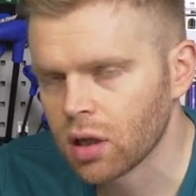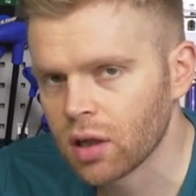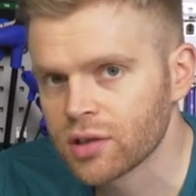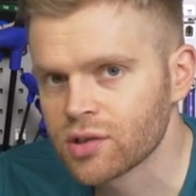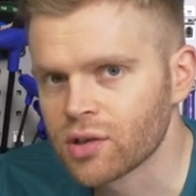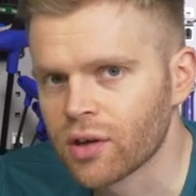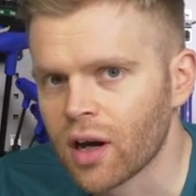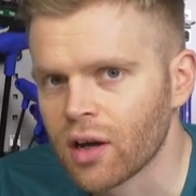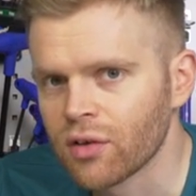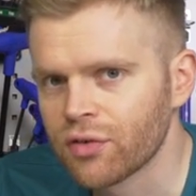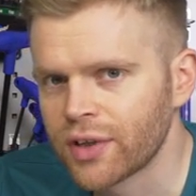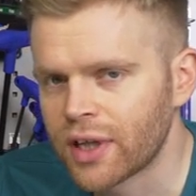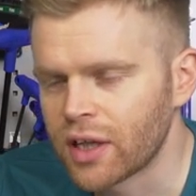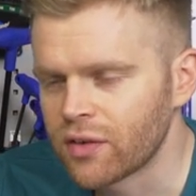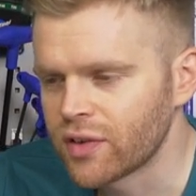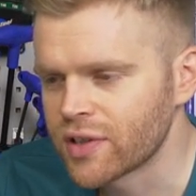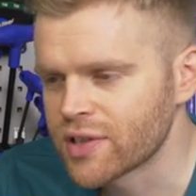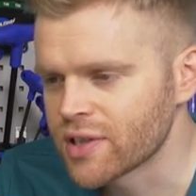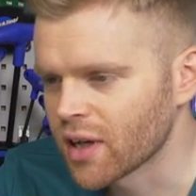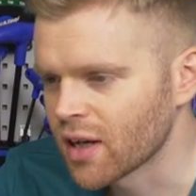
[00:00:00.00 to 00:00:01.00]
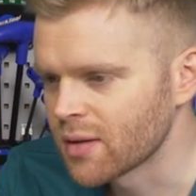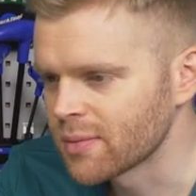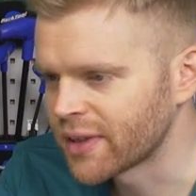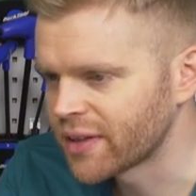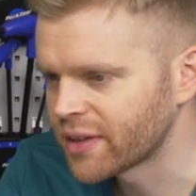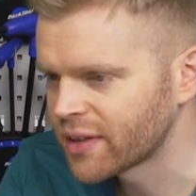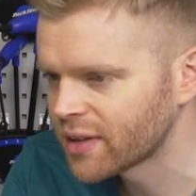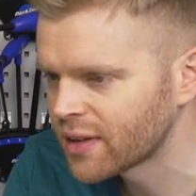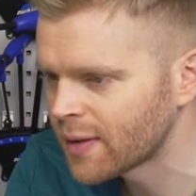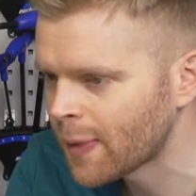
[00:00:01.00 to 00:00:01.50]
It's all right, I'll forgive you,
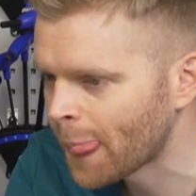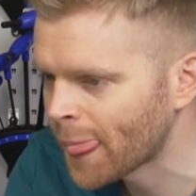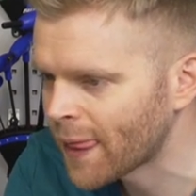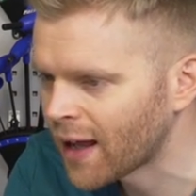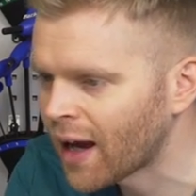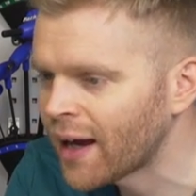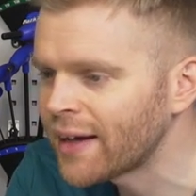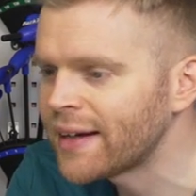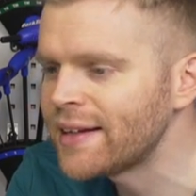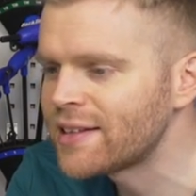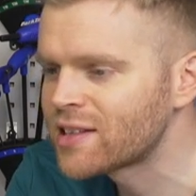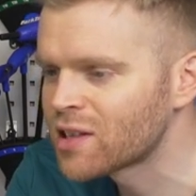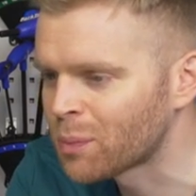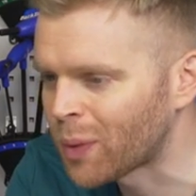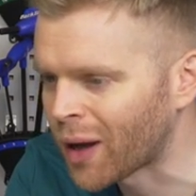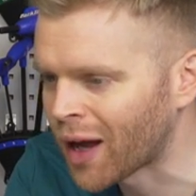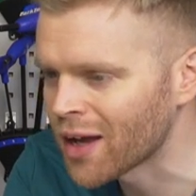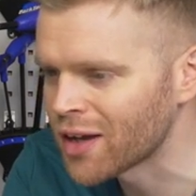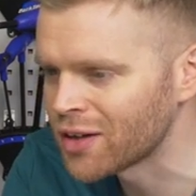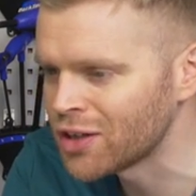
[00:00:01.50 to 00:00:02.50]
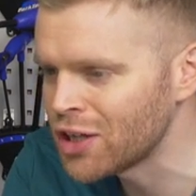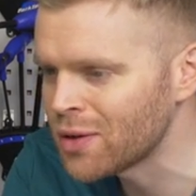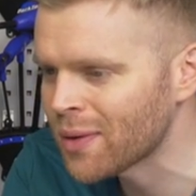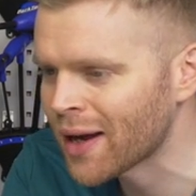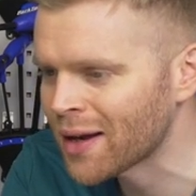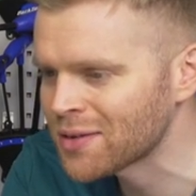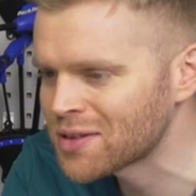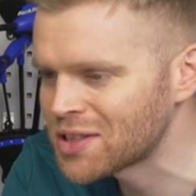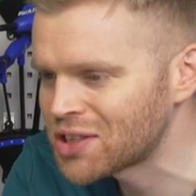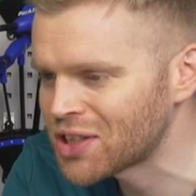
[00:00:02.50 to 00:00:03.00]
Simon. "I need to buy a new
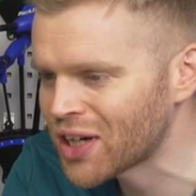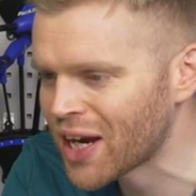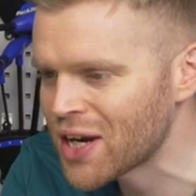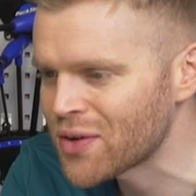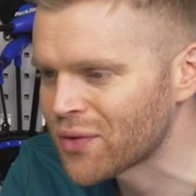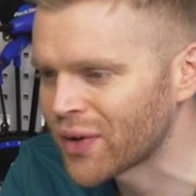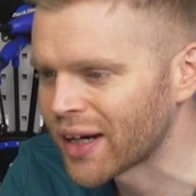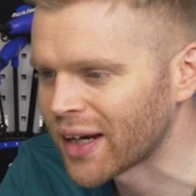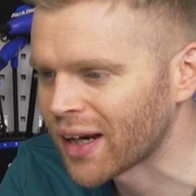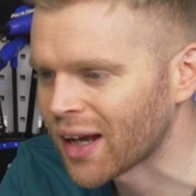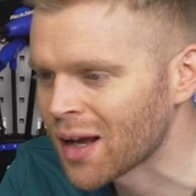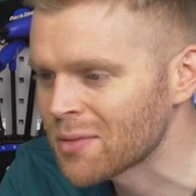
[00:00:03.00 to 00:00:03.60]
outer chainring.